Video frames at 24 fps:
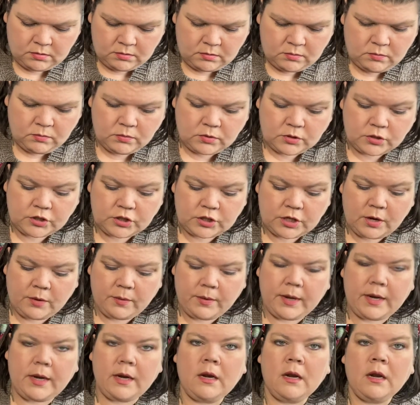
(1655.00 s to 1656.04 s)
We'll show
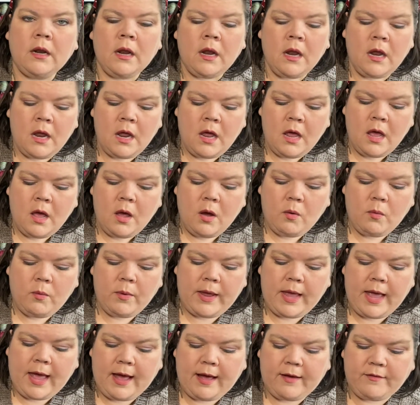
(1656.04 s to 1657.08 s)
it.
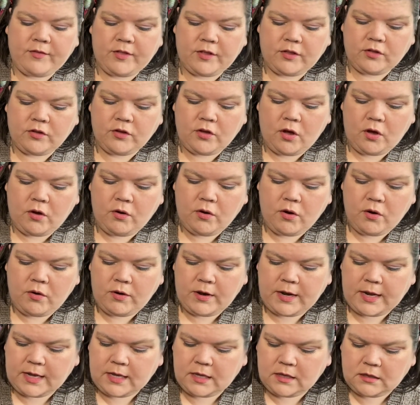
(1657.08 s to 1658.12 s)
We have this Cocoa
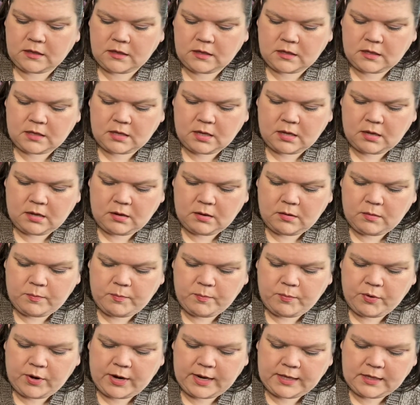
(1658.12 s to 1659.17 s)
Knits
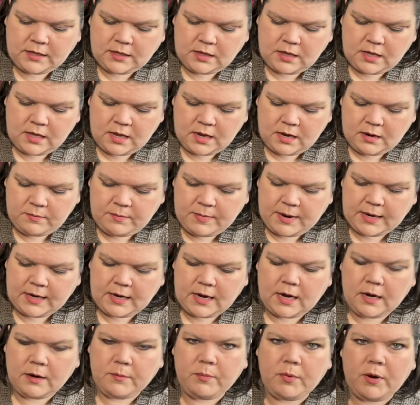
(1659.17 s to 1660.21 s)
bracelet,
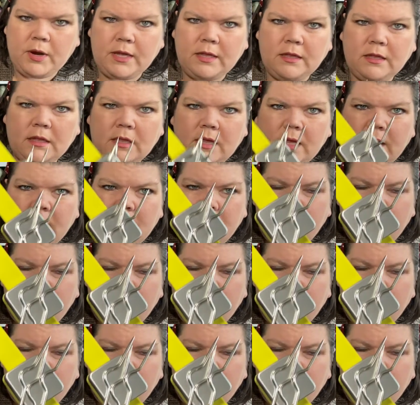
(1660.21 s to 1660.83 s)
magnetic bracelet,